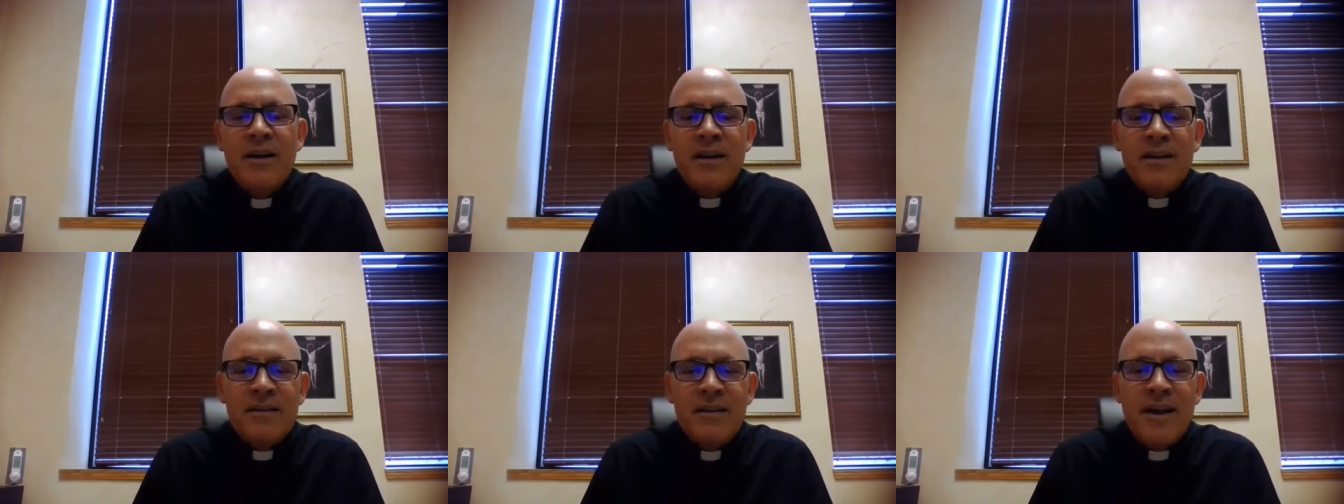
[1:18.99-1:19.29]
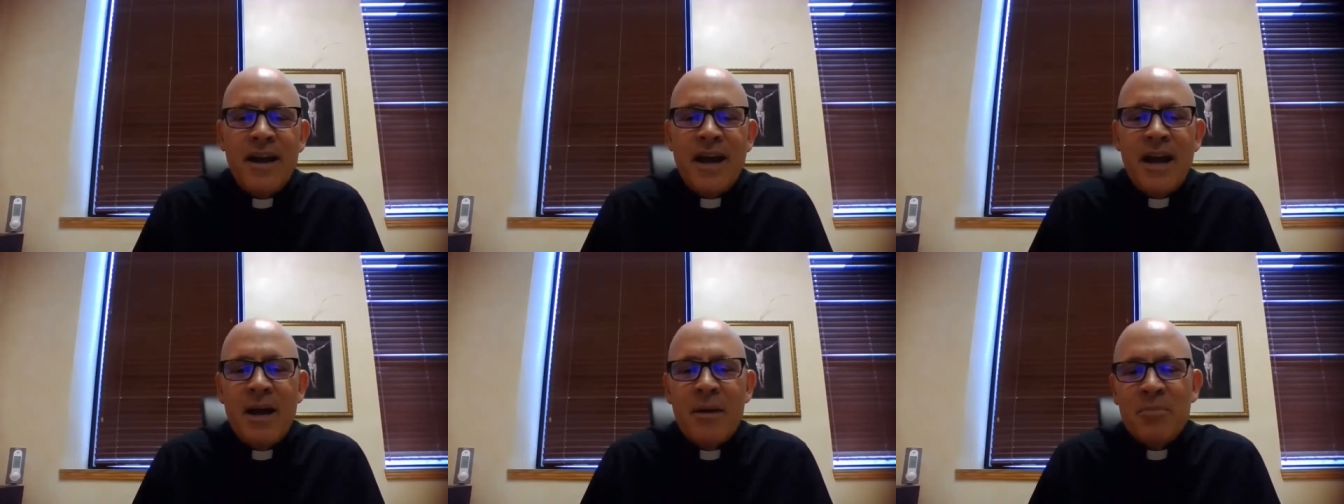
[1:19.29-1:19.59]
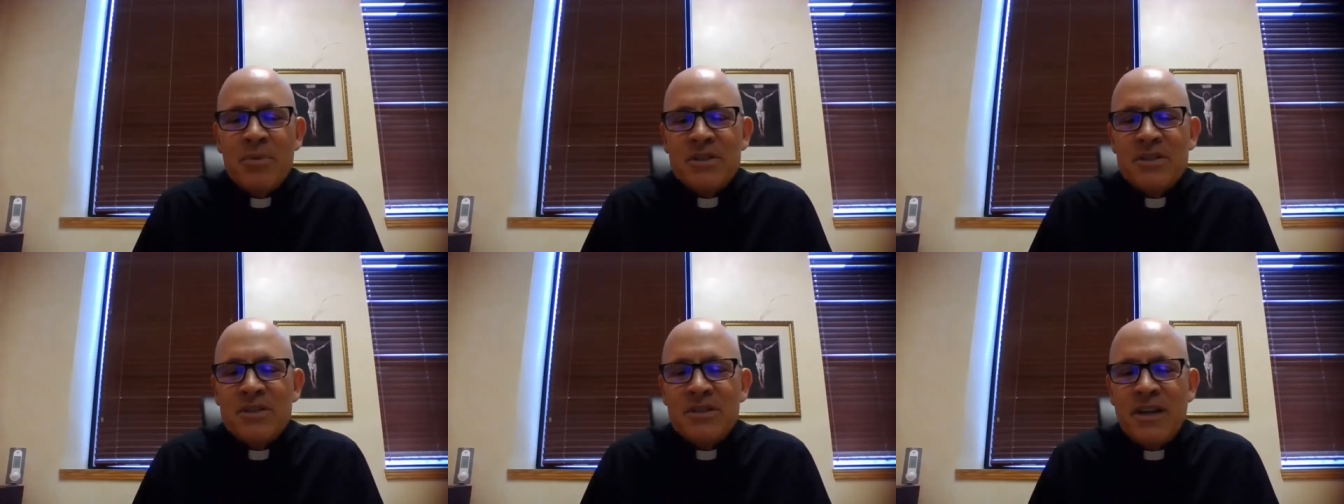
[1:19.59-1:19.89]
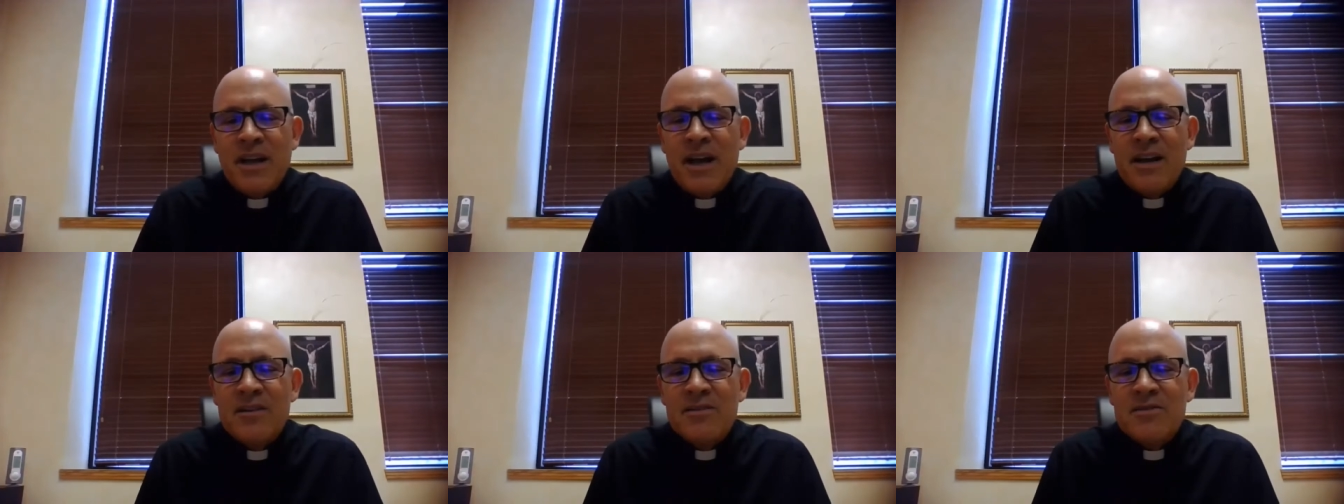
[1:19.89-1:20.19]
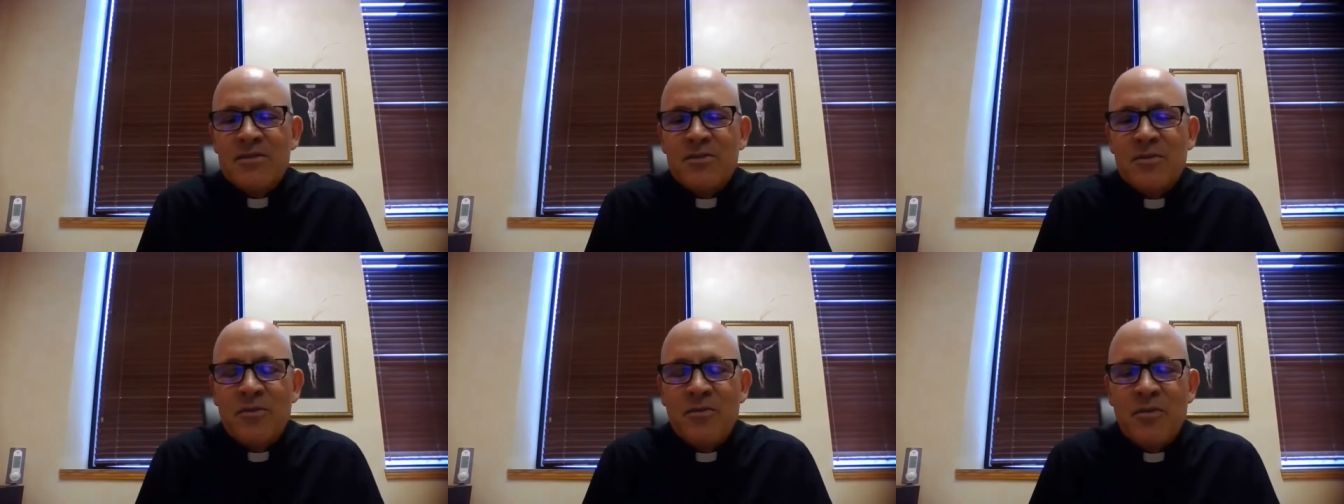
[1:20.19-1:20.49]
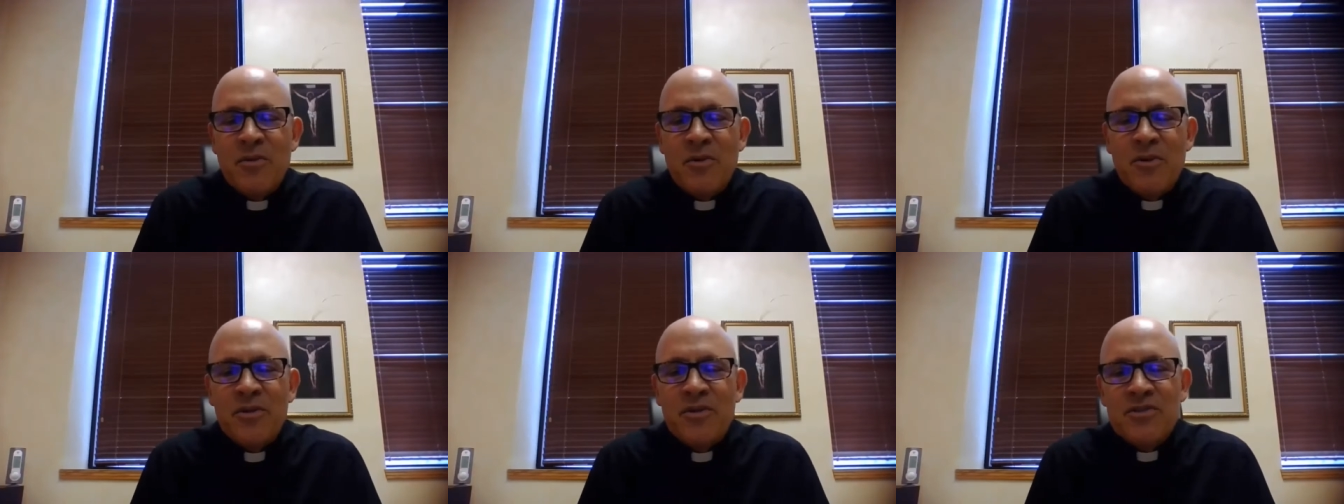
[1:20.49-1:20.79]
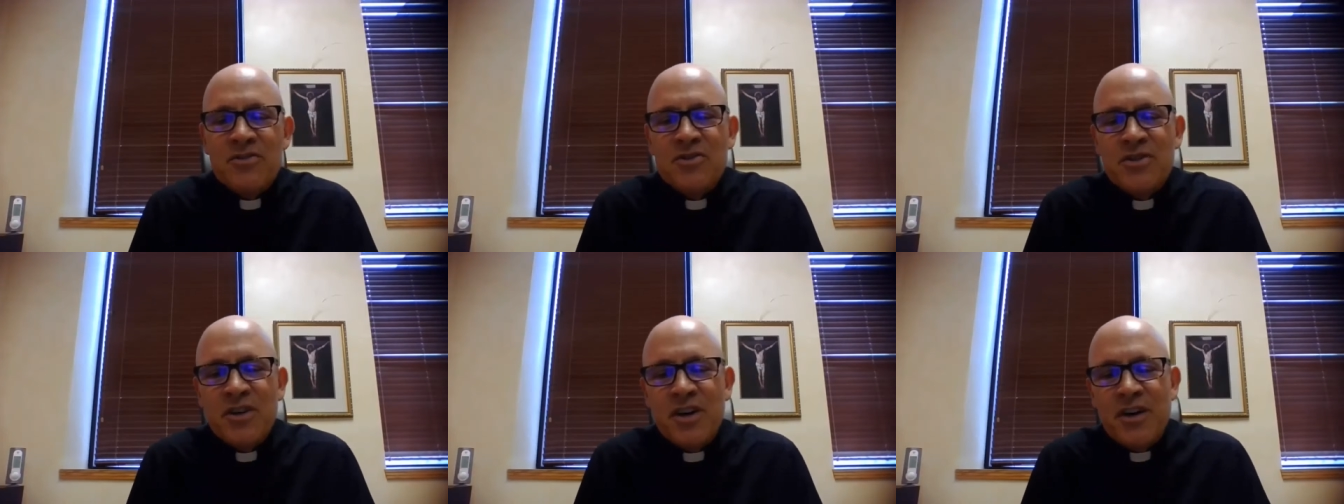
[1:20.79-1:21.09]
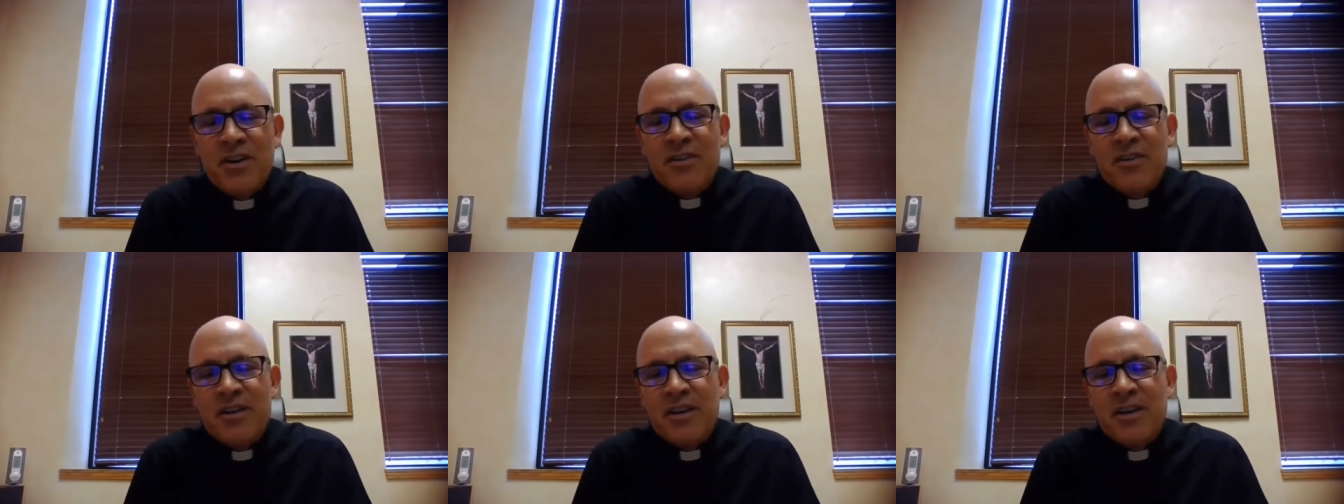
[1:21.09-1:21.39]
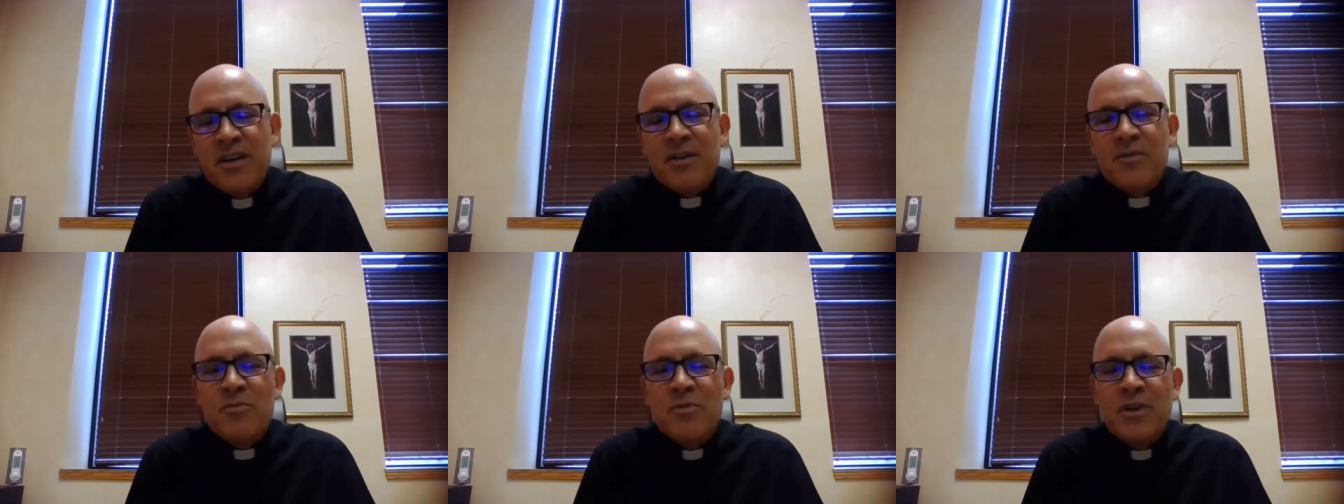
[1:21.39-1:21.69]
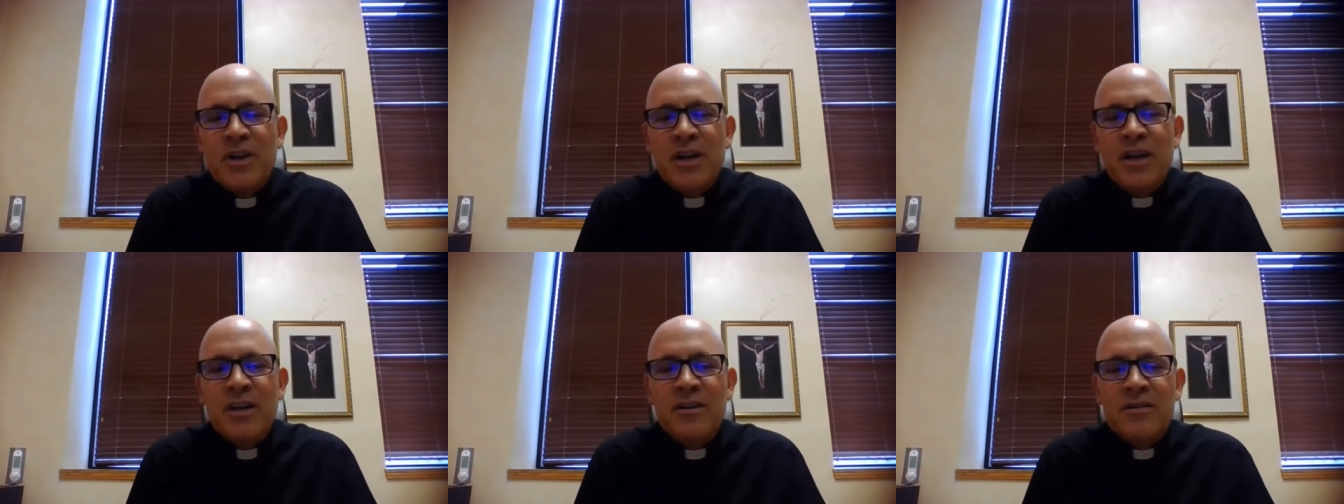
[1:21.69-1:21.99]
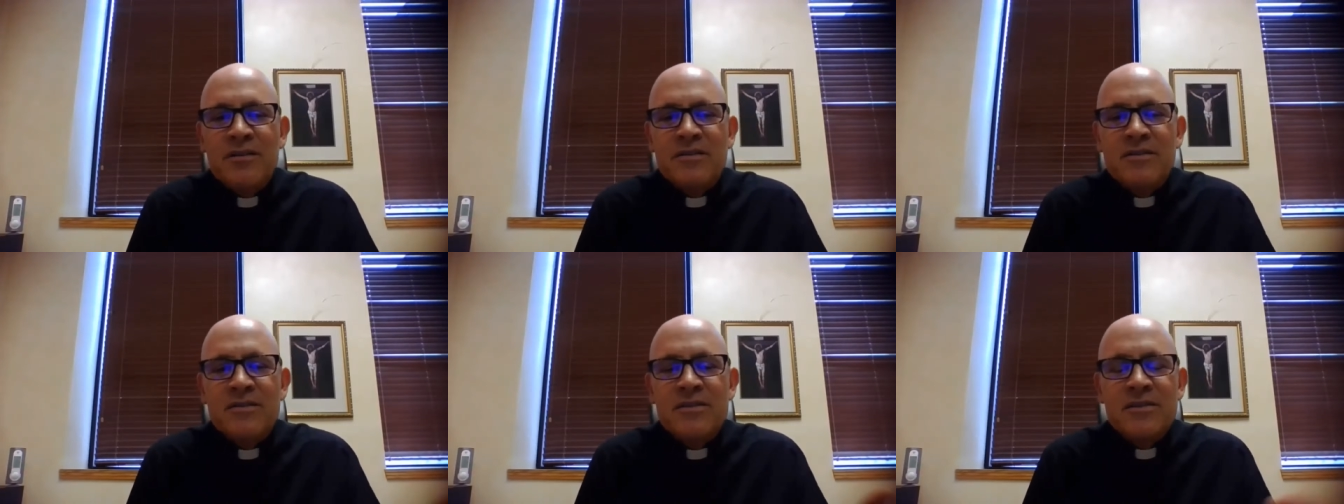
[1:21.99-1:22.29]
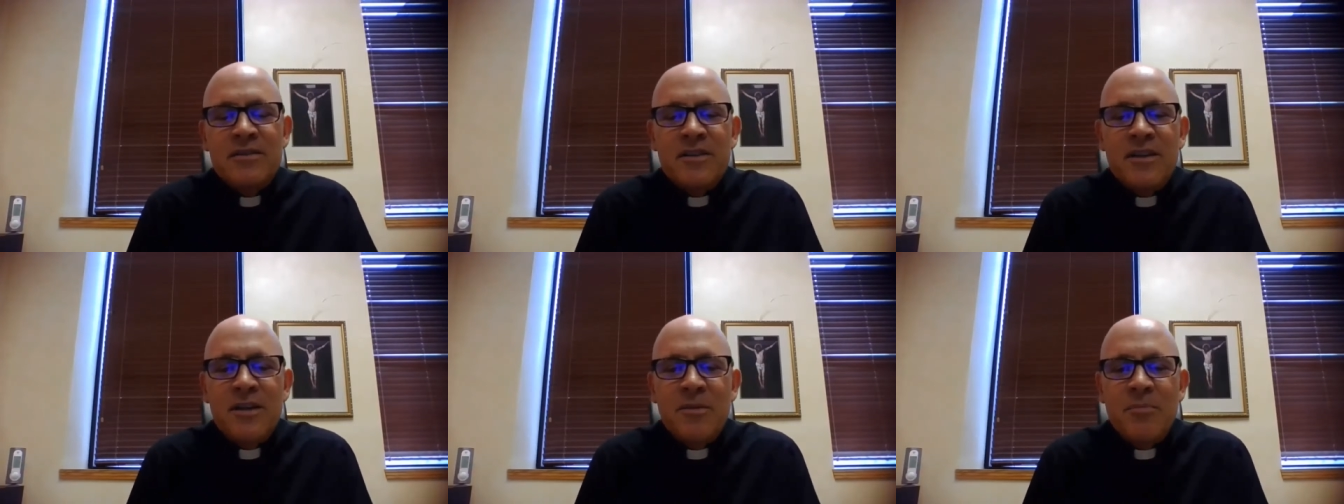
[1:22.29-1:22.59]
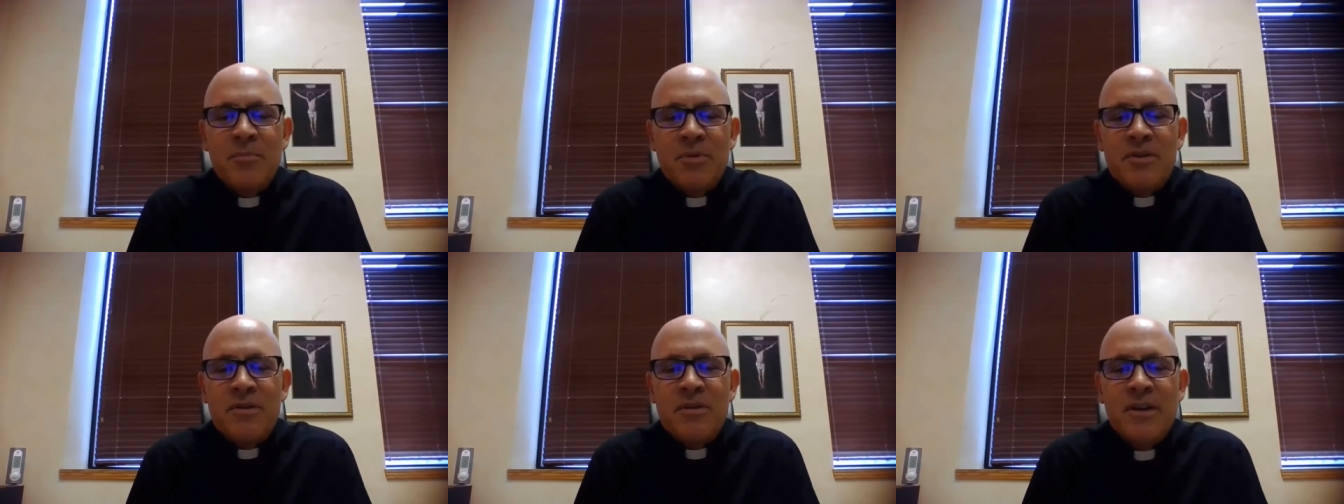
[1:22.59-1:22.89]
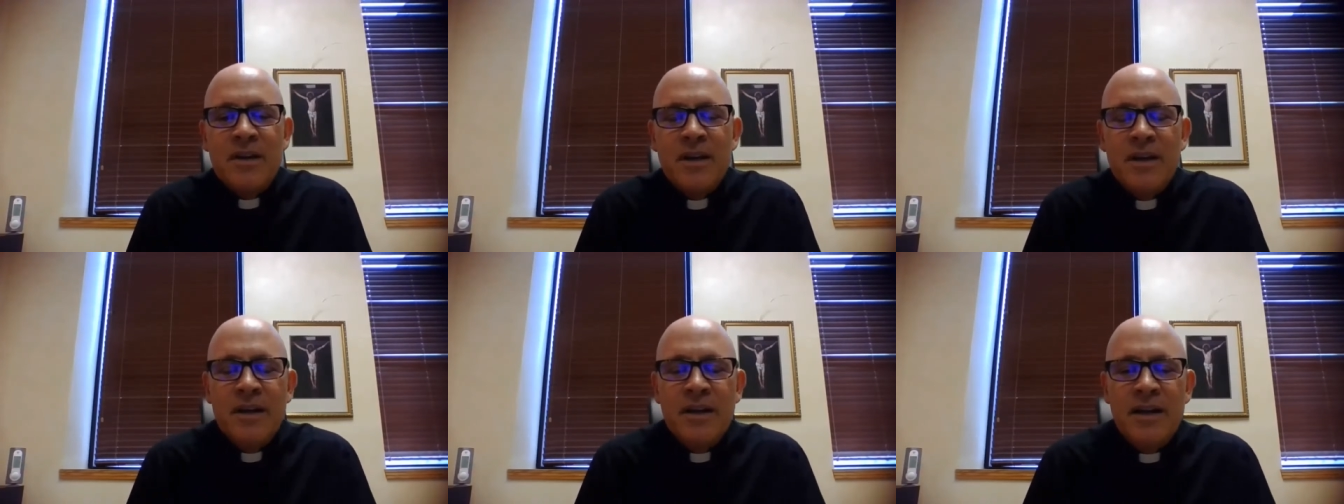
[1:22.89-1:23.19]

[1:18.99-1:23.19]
a lamp, a stand, and so forth, a chair, and then he can read and sleep. And,